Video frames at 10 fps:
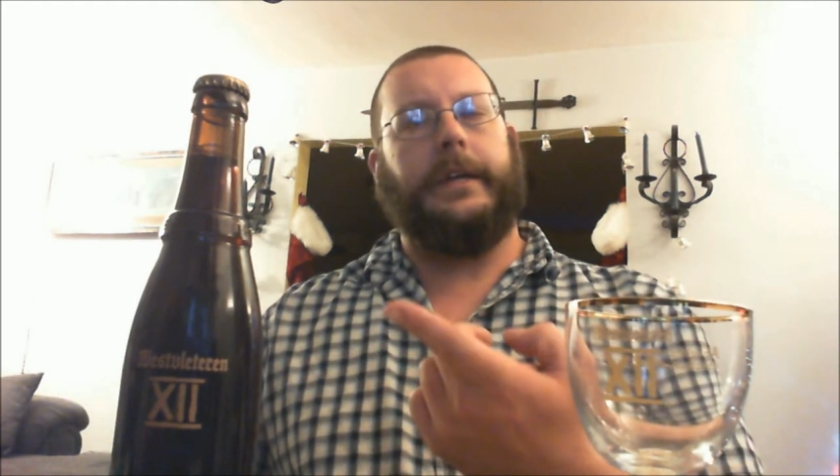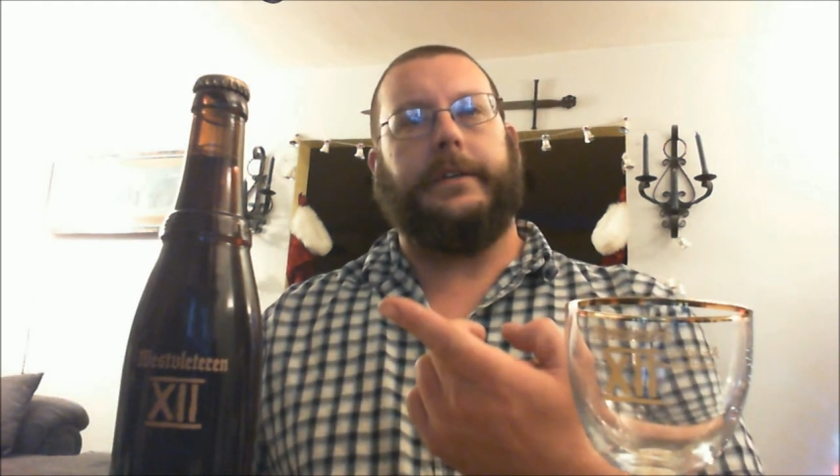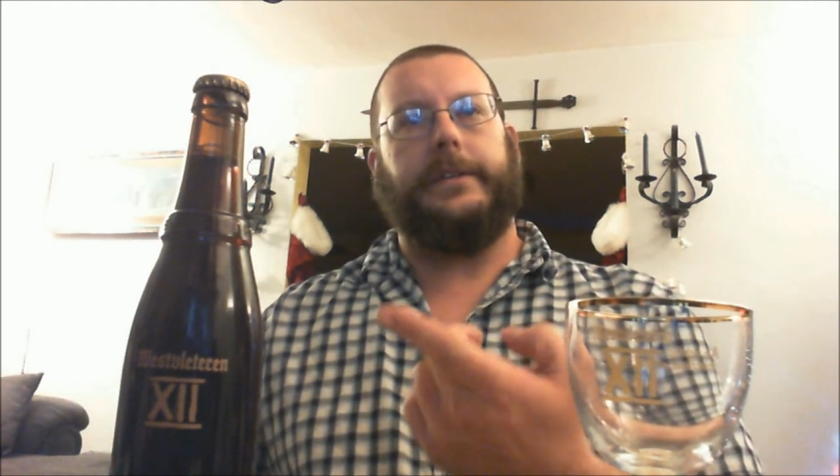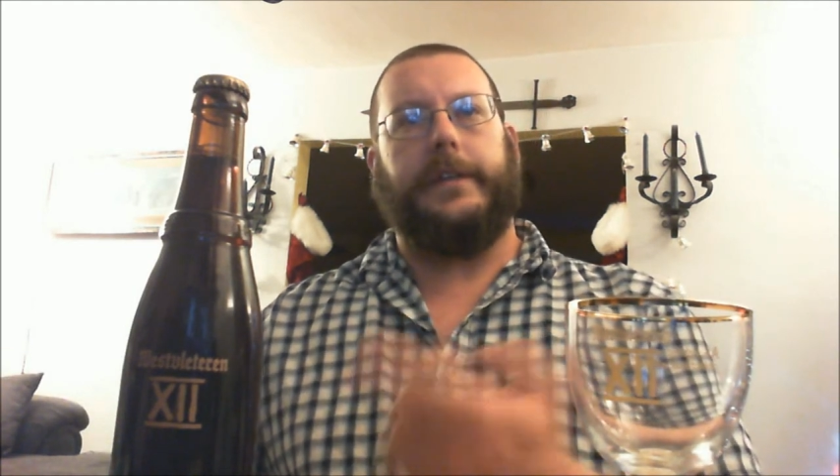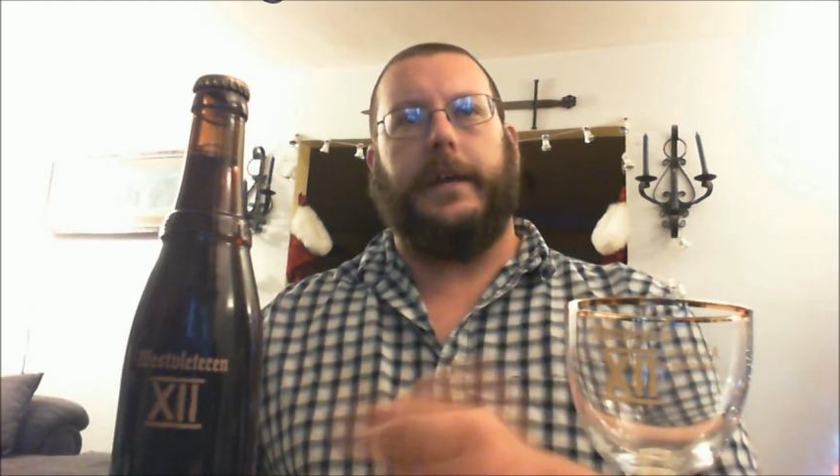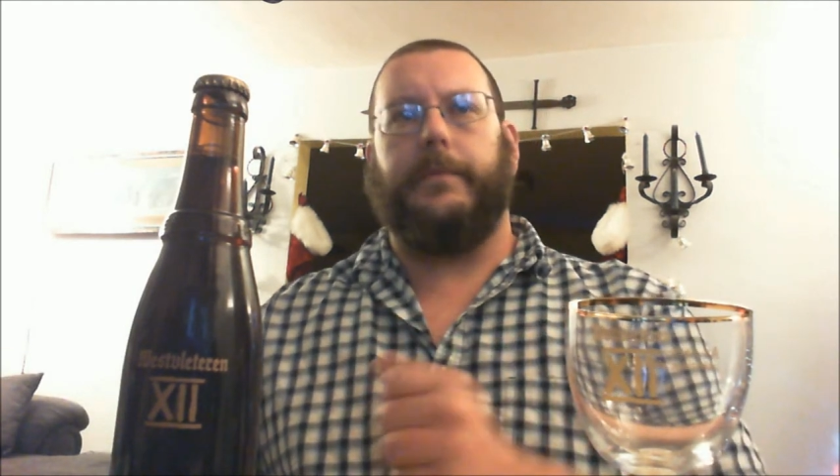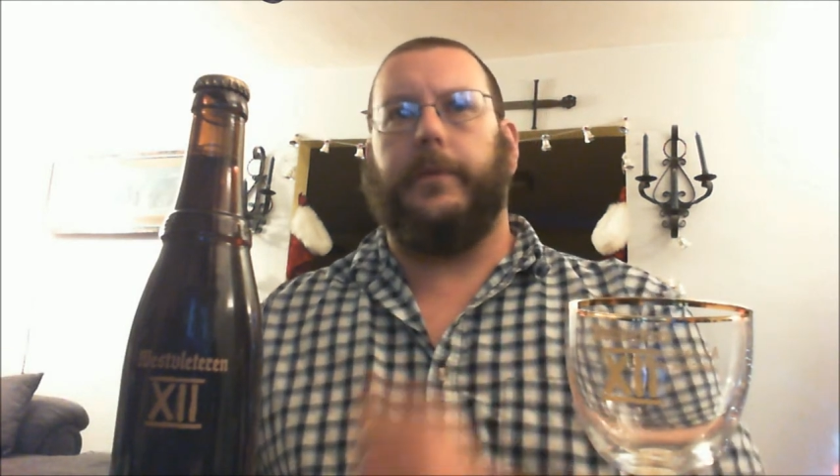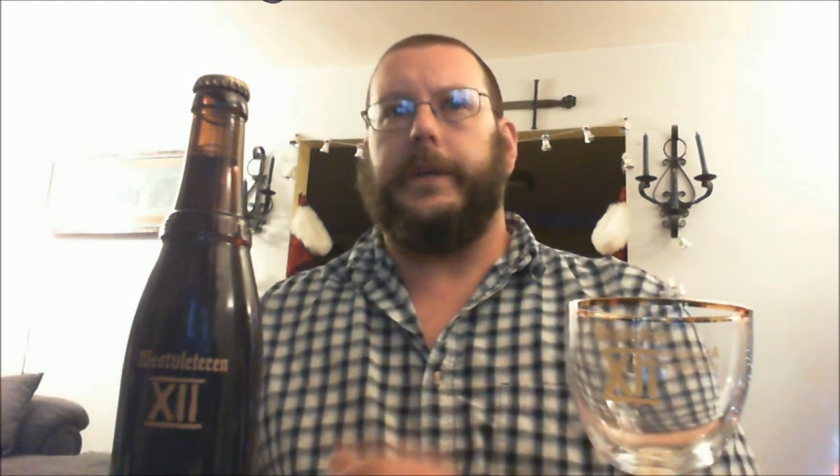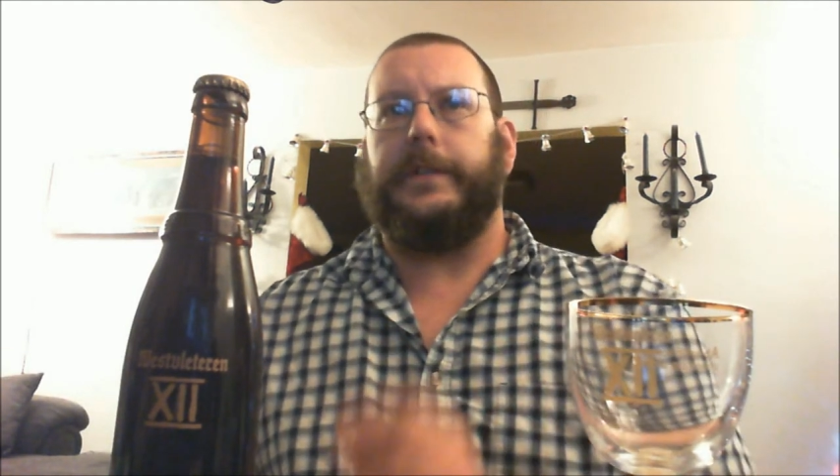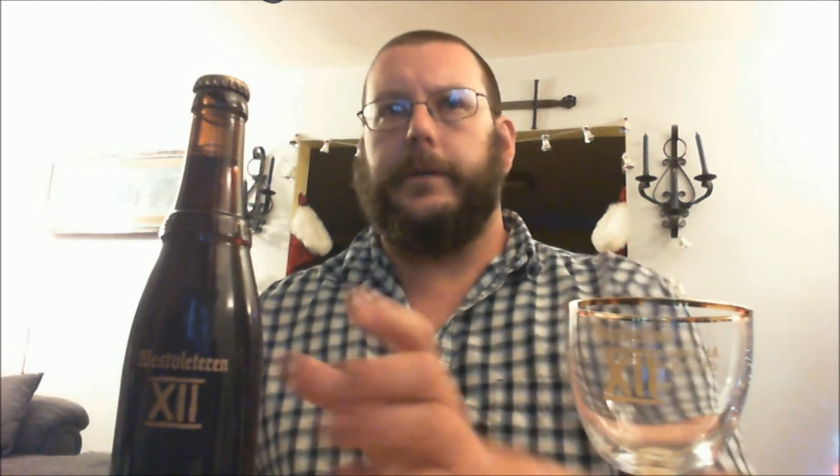this is
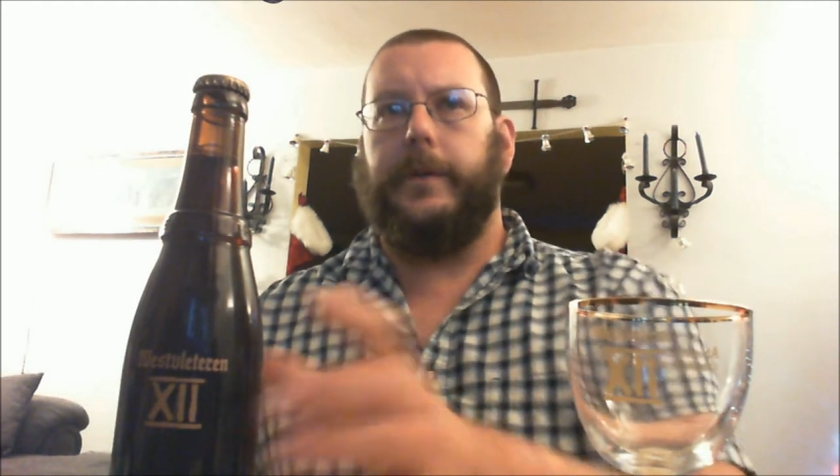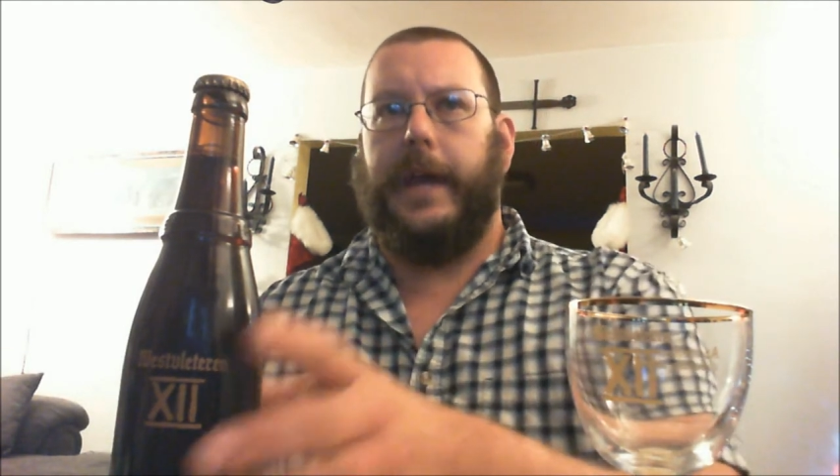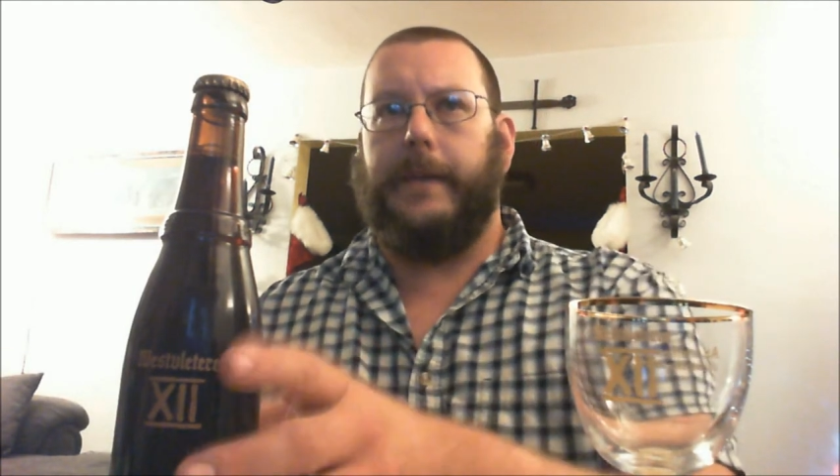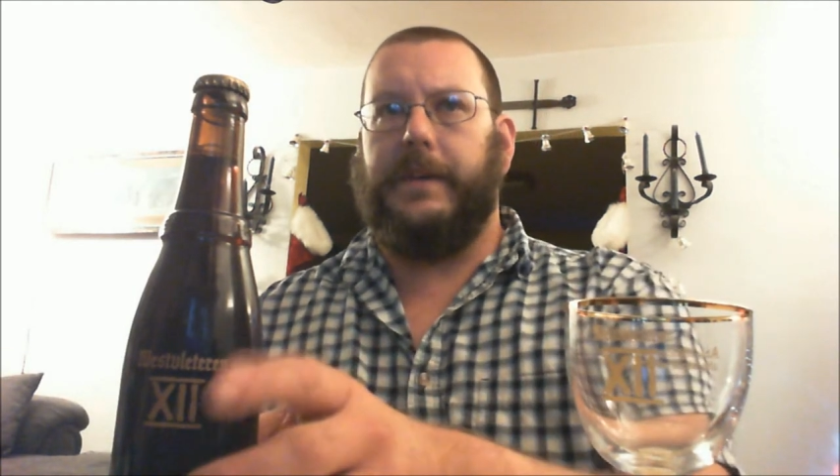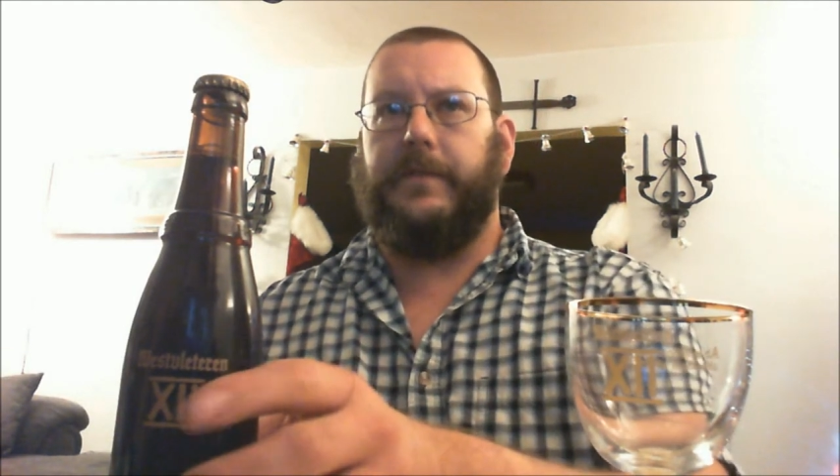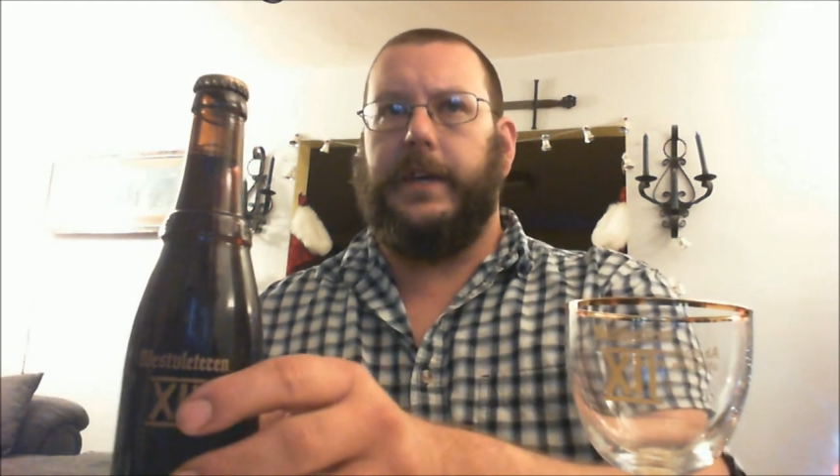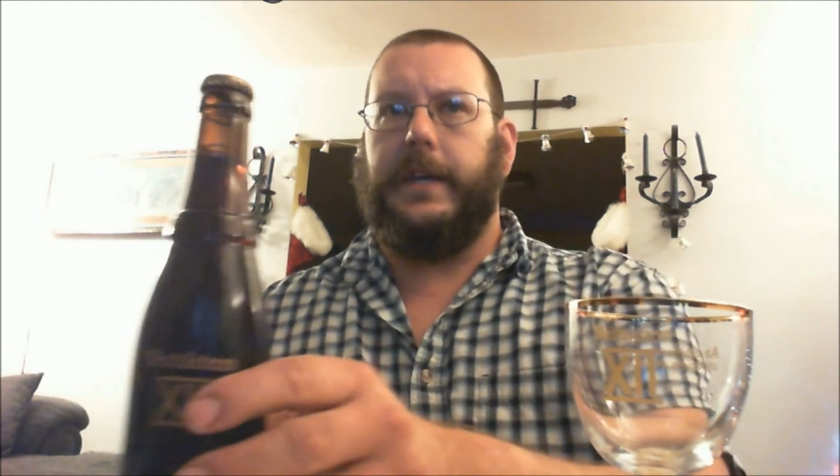10.2 ABV.